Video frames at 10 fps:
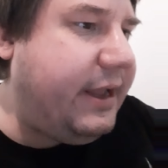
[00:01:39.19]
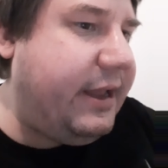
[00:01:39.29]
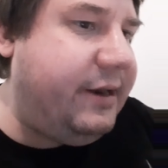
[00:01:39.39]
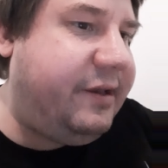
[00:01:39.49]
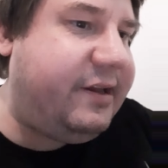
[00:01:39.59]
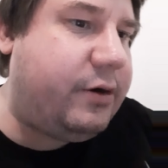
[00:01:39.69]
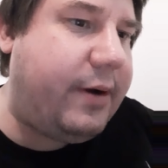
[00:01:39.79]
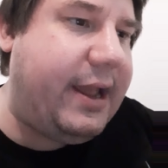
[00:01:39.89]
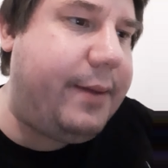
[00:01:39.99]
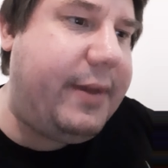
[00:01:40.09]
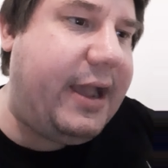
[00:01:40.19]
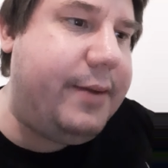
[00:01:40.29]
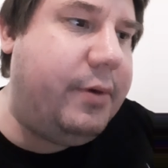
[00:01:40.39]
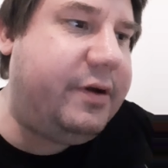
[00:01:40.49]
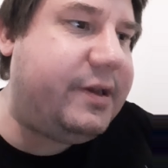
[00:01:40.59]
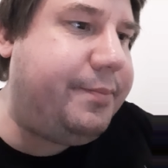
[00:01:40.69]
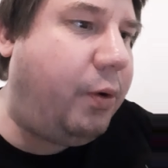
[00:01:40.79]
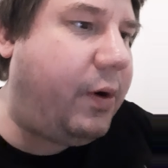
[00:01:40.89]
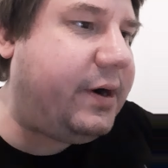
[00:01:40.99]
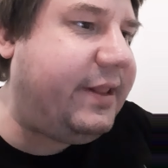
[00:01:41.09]
Instagram, and most
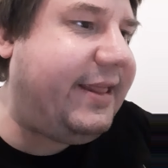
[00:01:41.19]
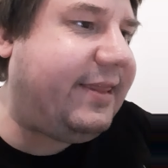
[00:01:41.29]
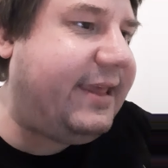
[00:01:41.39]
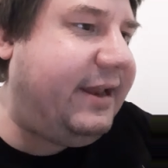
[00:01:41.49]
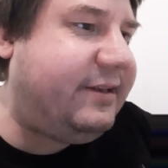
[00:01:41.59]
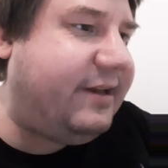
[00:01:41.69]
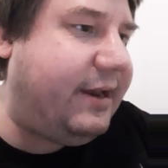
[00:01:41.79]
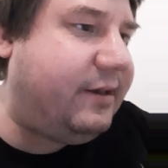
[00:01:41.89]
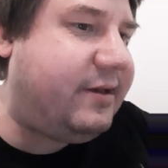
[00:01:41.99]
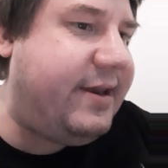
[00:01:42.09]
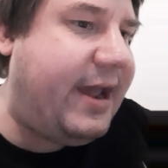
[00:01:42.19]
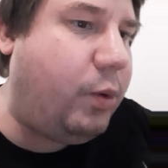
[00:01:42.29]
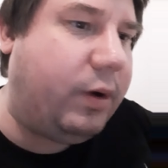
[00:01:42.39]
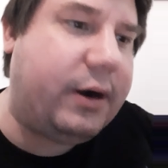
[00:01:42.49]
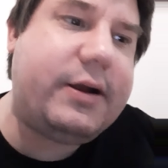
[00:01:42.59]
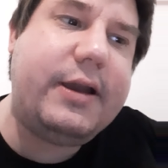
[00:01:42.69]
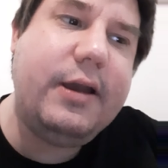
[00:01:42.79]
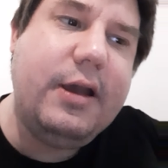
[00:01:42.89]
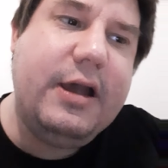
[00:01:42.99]
importantly, LinkedIn to network.